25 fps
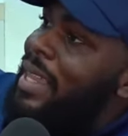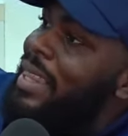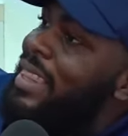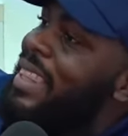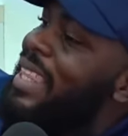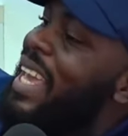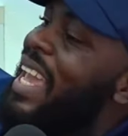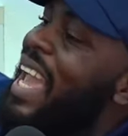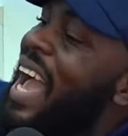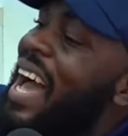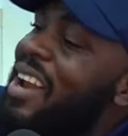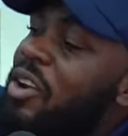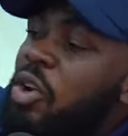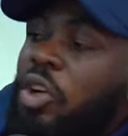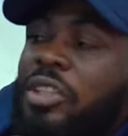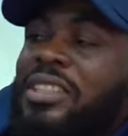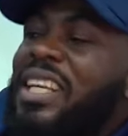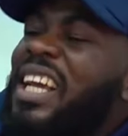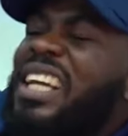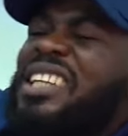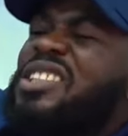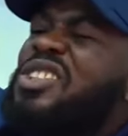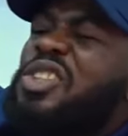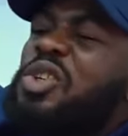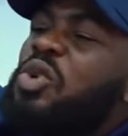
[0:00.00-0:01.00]
They are not
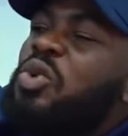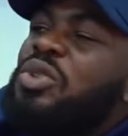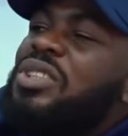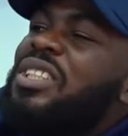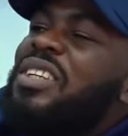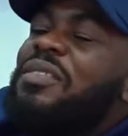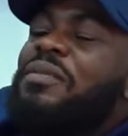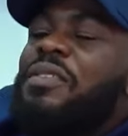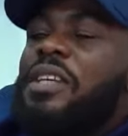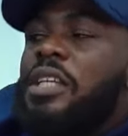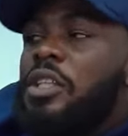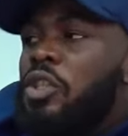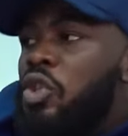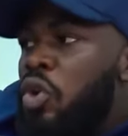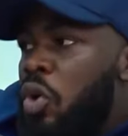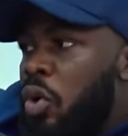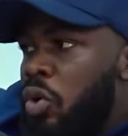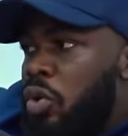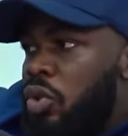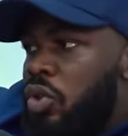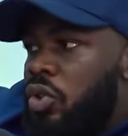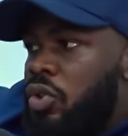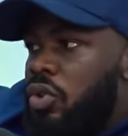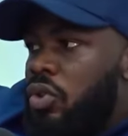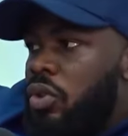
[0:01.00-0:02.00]
exclusively no yours.
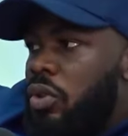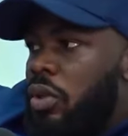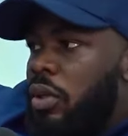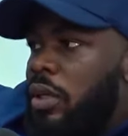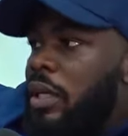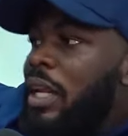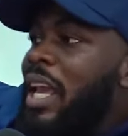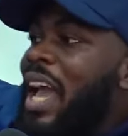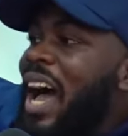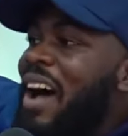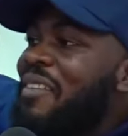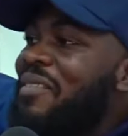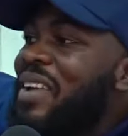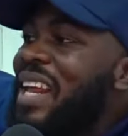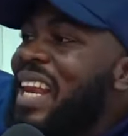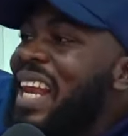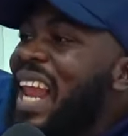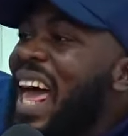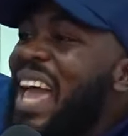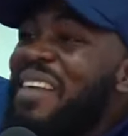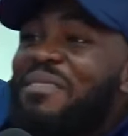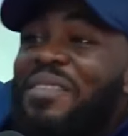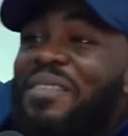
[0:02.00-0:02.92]
To you. They have a life